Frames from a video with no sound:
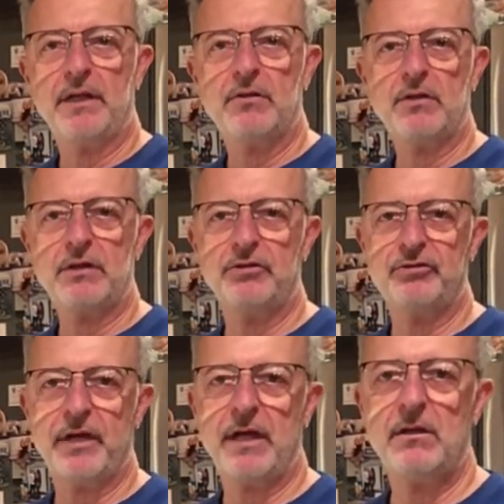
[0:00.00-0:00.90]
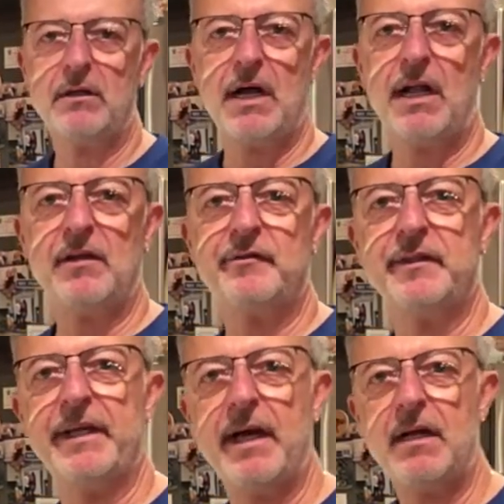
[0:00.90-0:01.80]
cooking channel, Alla
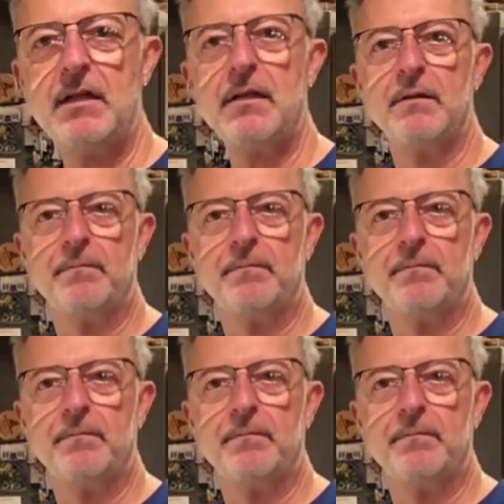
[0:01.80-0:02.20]
Fedele.